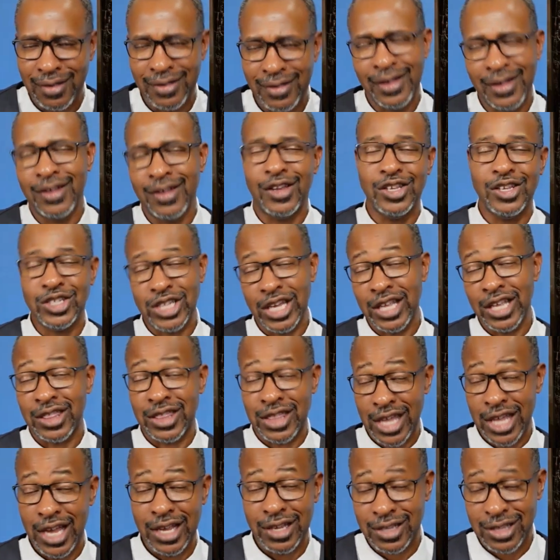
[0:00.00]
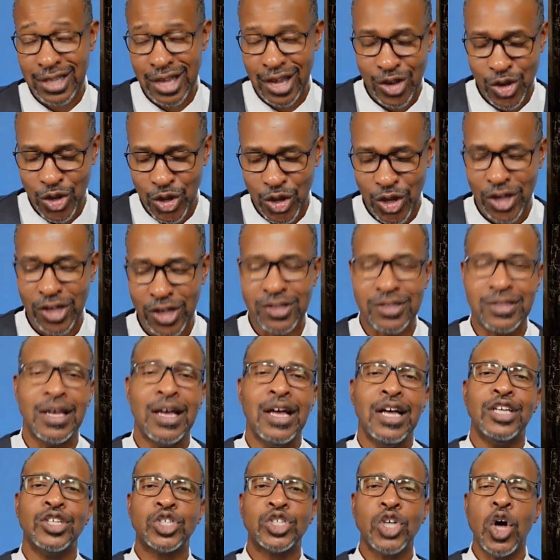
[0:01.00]
At least they thinks they does.
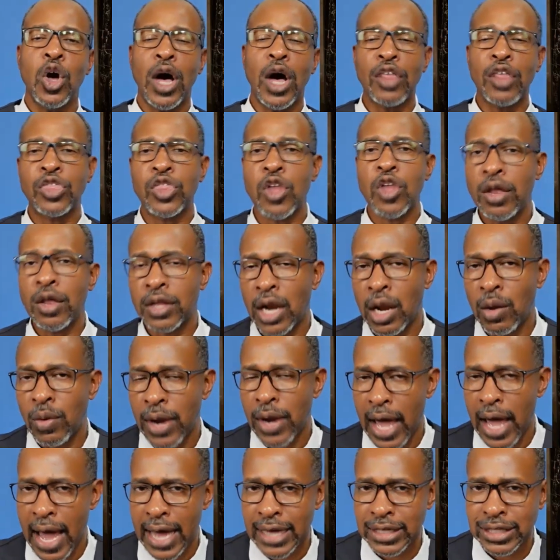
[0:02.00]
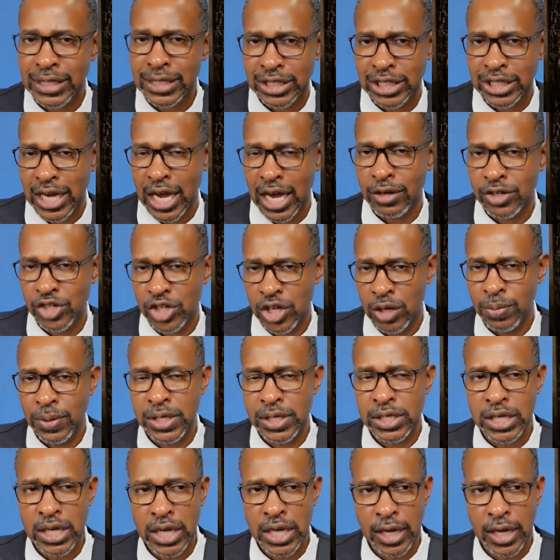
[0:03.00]
So I thought that I would ask Chat GPT.